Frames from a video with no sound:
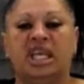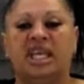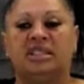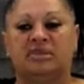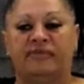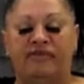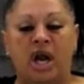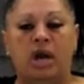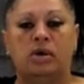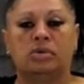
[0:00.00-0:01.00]
answer
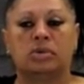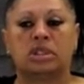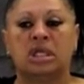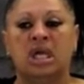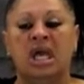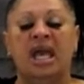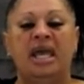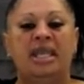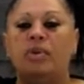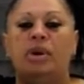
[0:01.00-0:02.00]
phones,
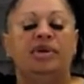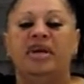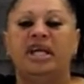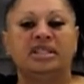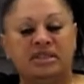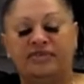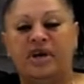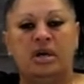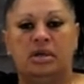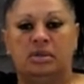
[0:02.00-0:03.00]
and they won't even answer the phone.